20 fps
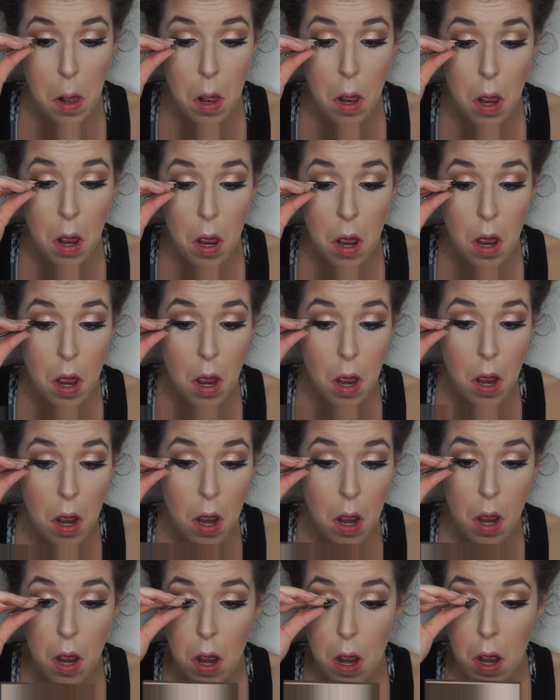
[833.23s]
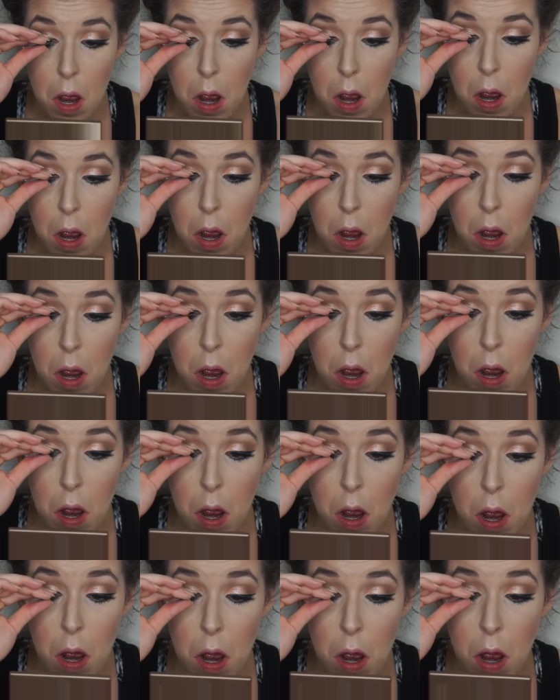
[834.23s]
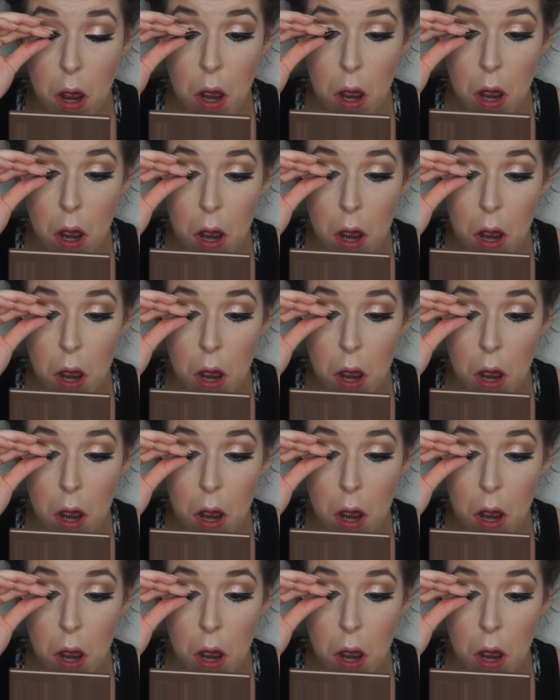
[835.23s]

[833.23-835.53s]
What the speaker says: Nobody speaks.